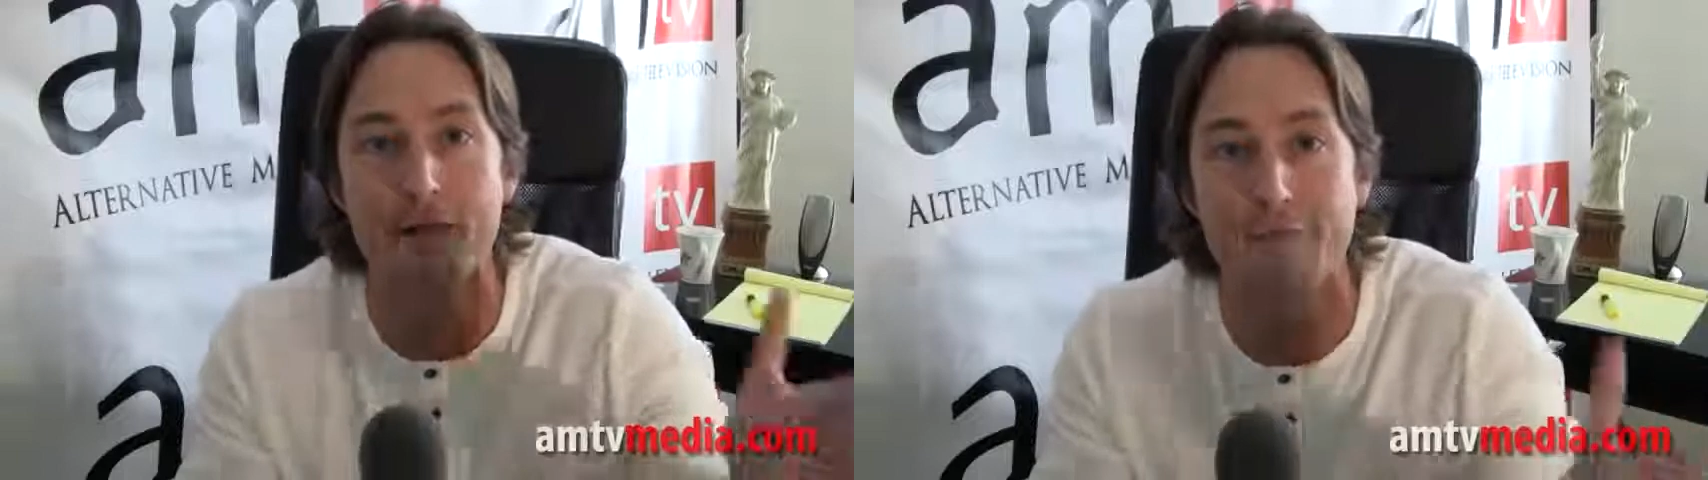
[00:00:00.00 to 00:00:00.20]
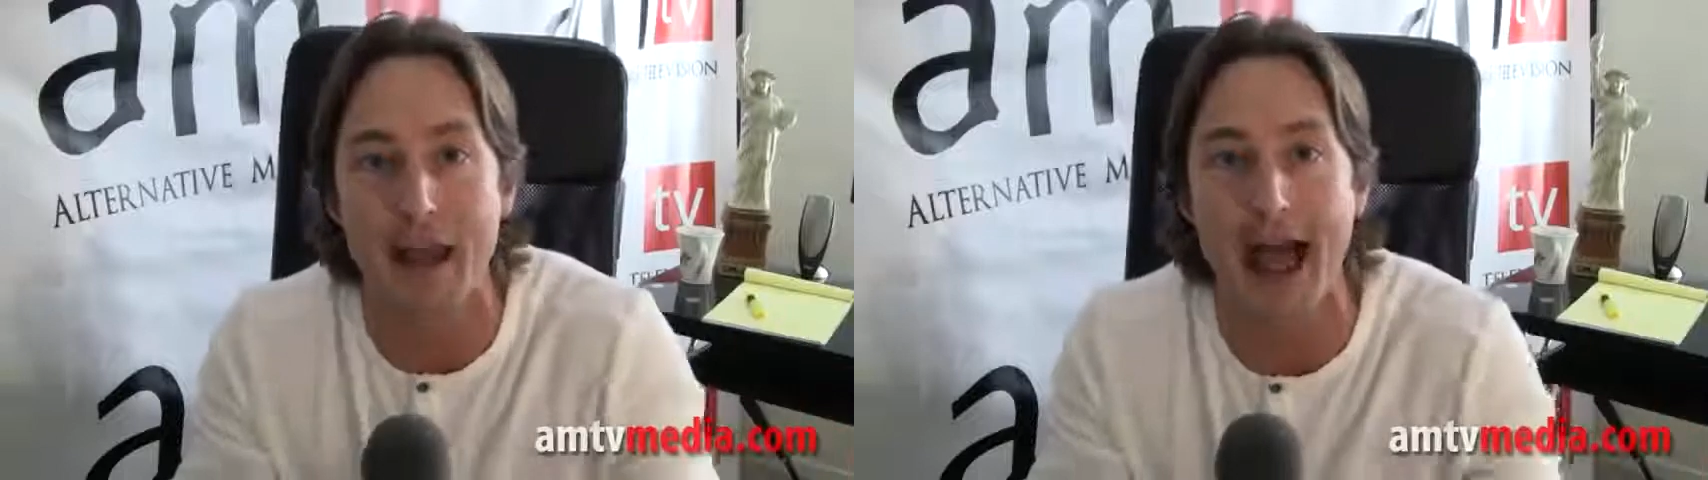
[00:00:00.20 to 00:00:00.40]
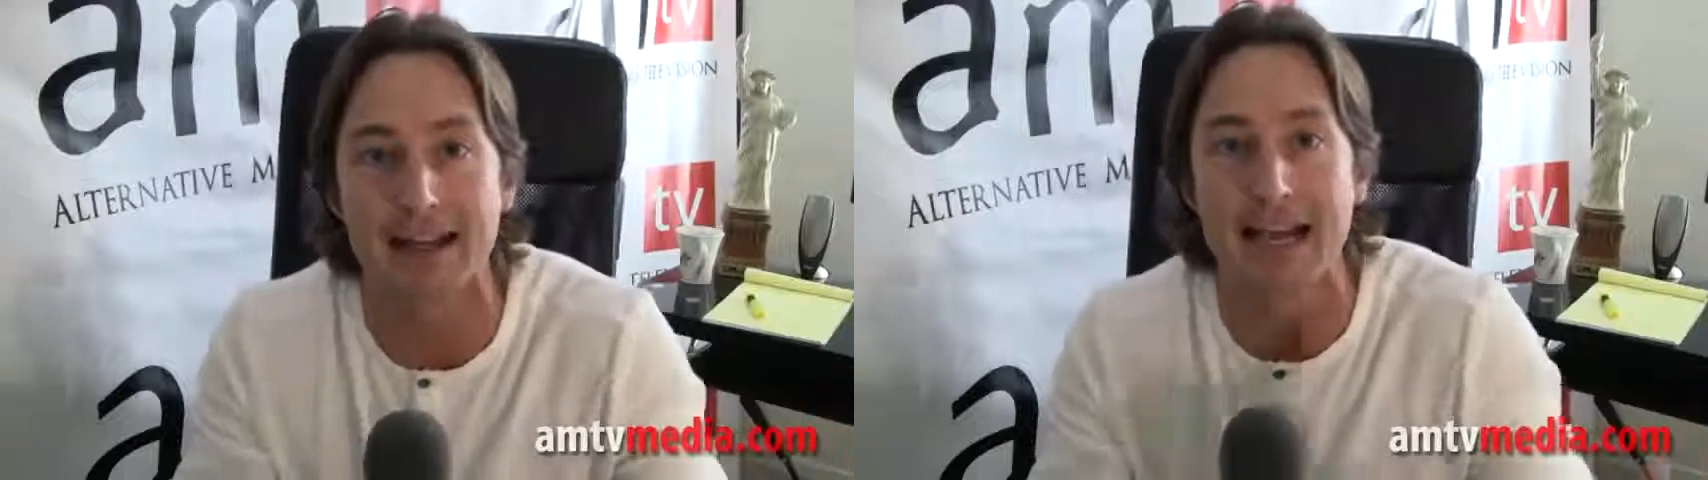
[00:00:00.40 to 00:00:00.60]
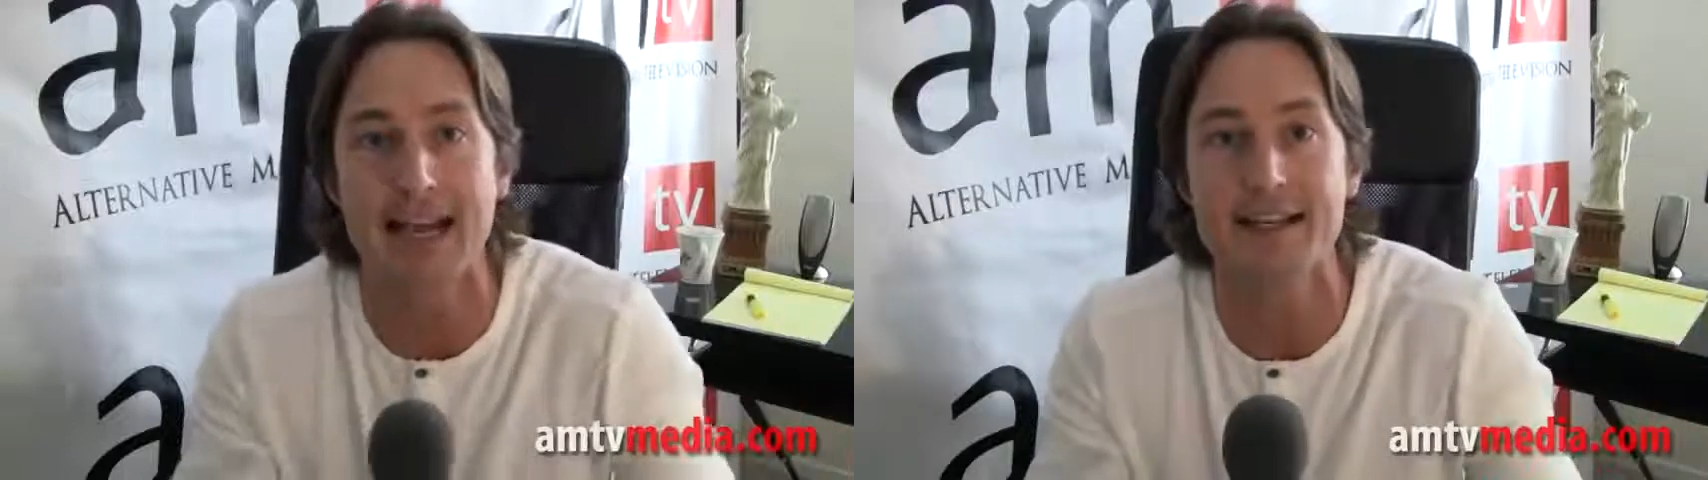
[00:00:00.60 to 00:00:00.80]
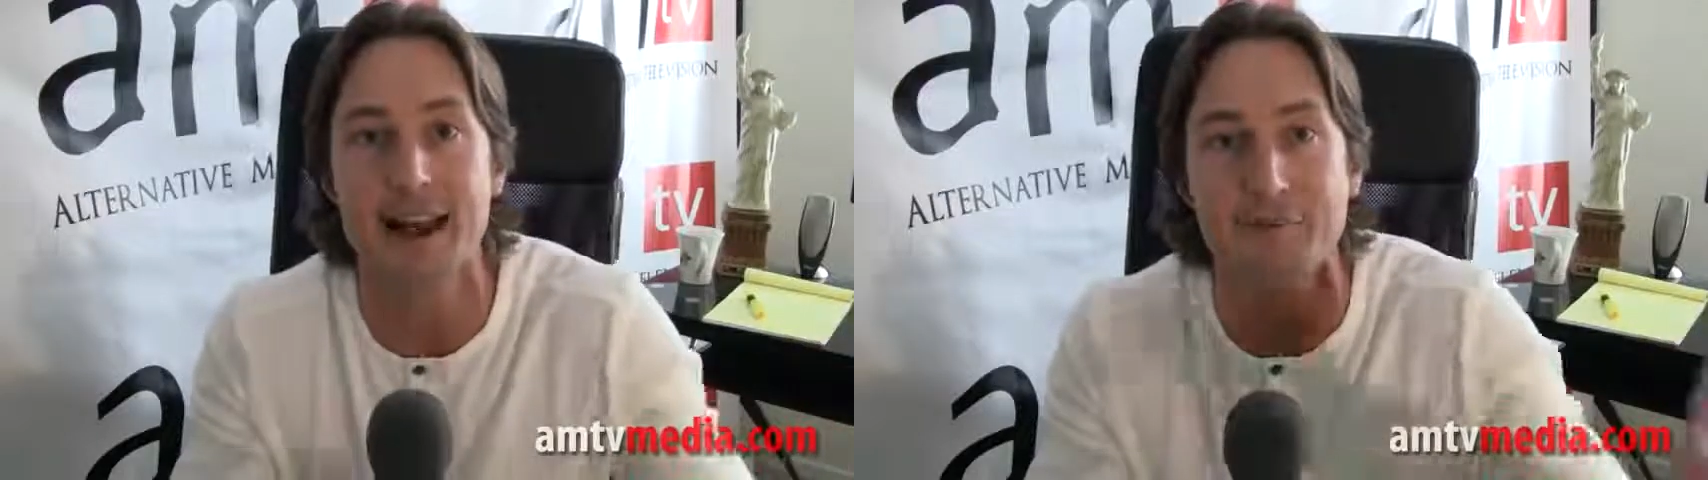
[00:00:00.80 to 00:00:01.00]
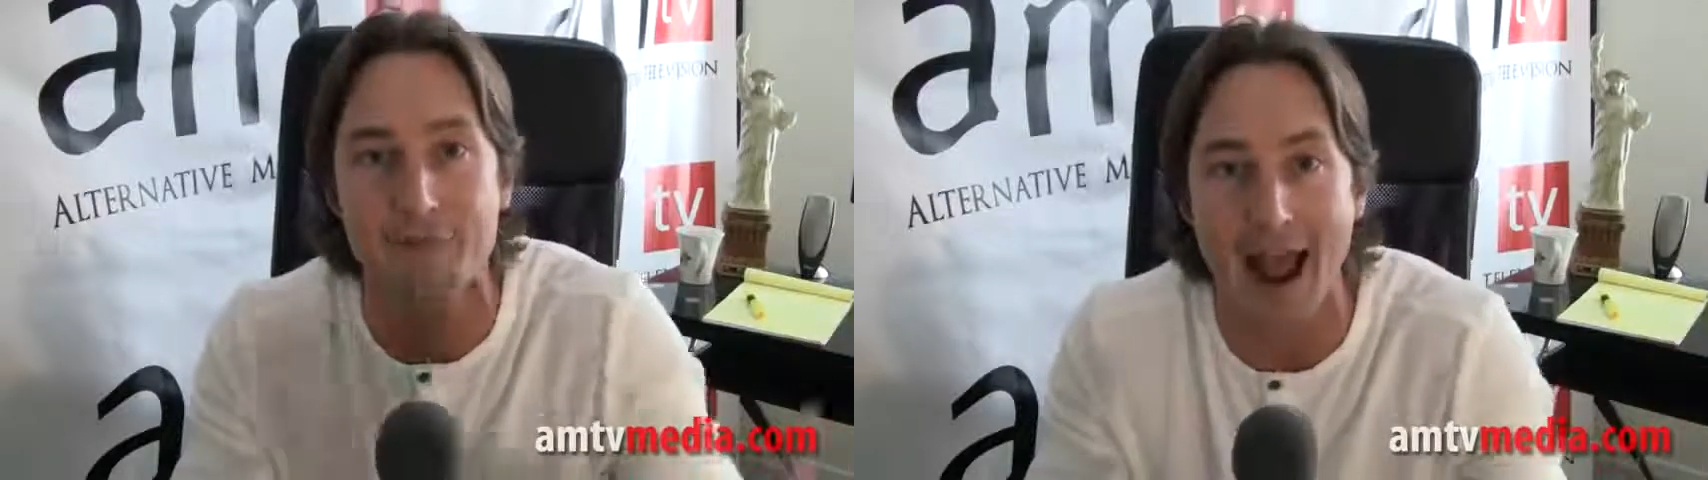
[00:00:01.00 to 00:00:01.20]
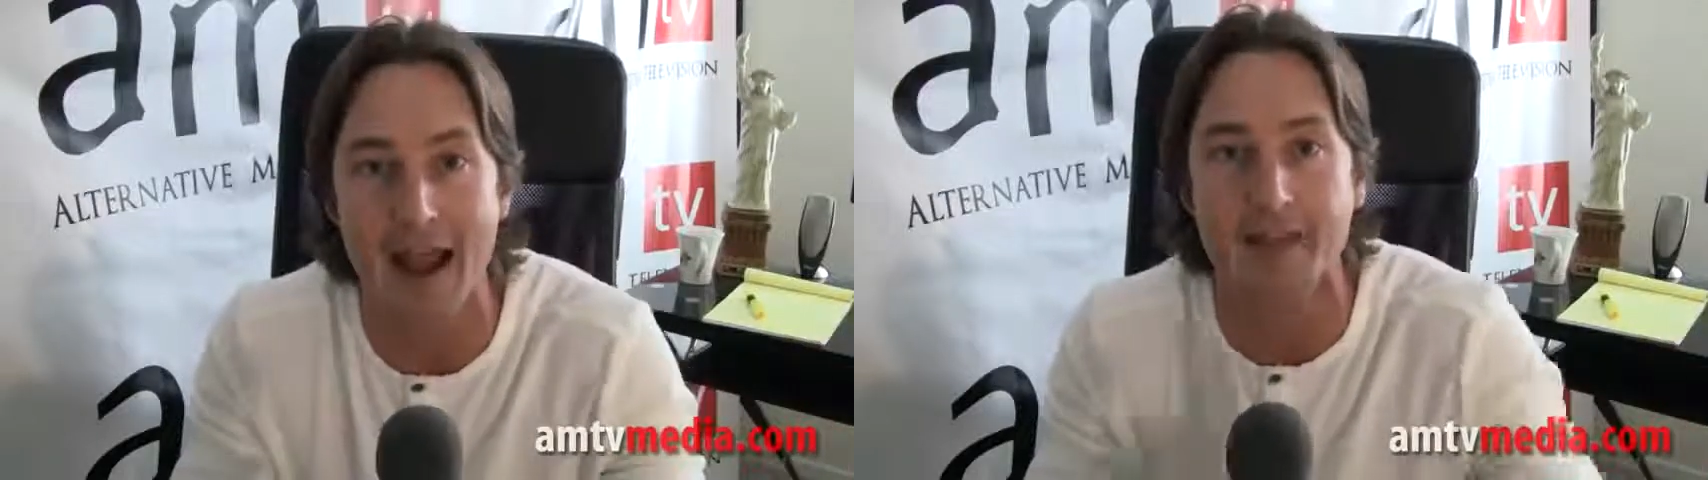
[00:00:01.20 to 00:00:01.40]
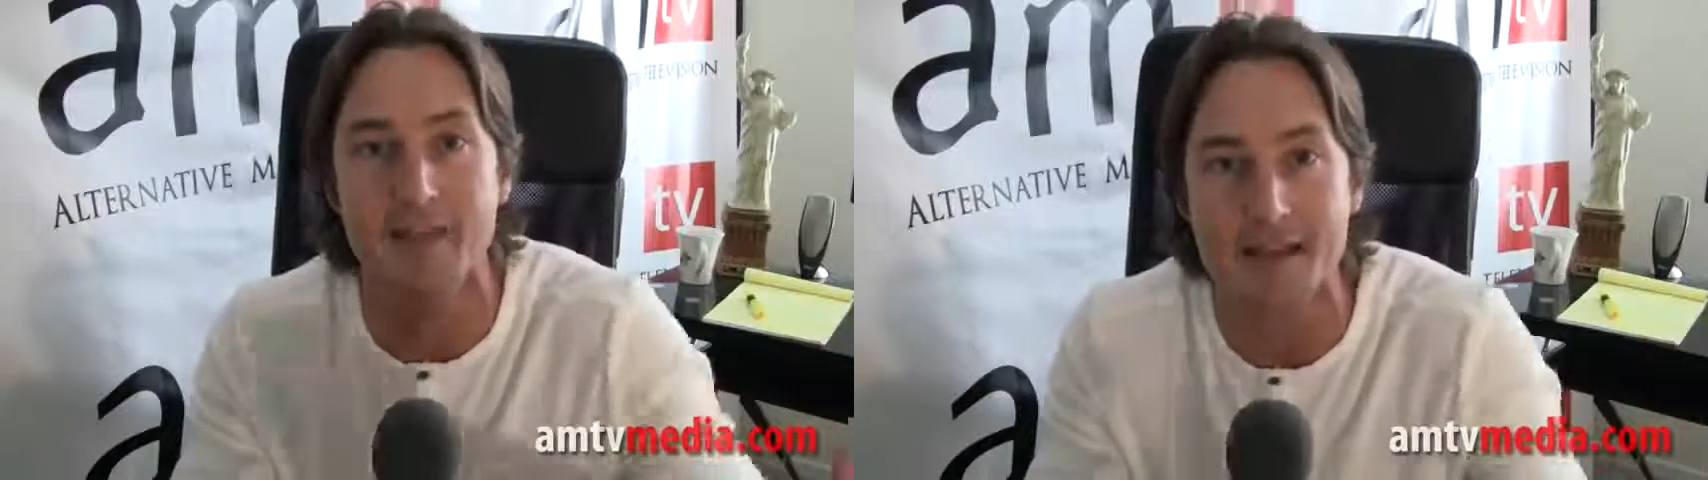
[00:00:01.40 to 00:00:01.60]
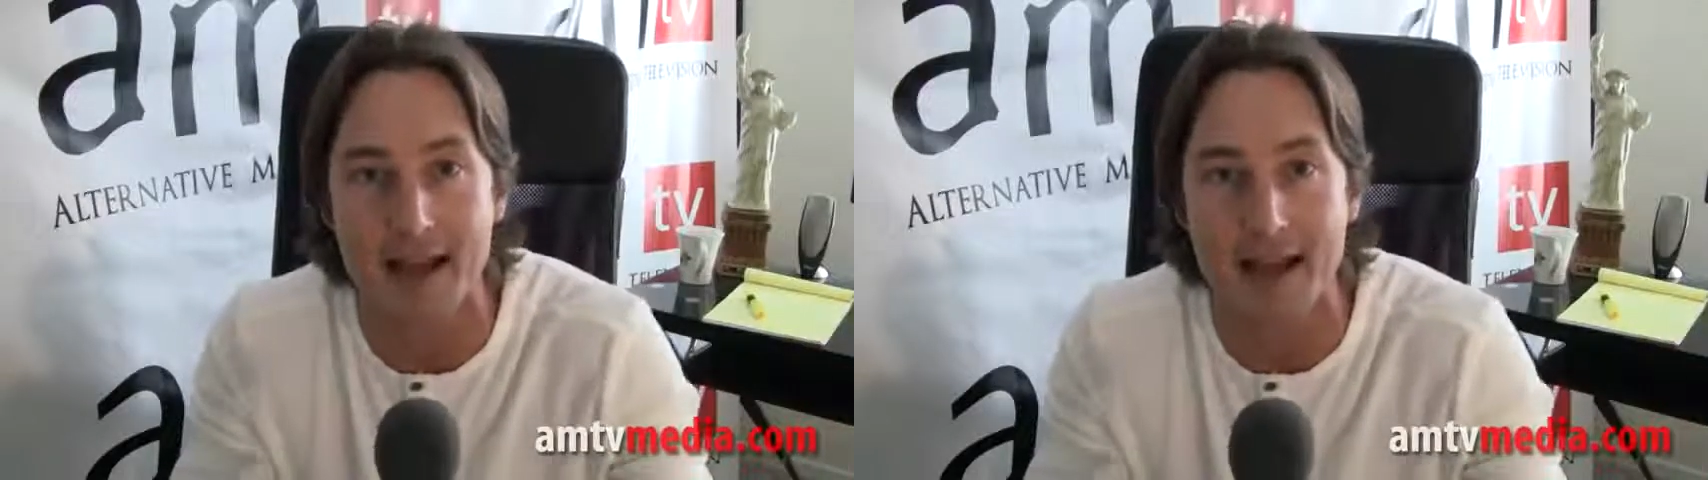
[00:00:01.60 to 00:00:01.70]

a fact. It is a fact that the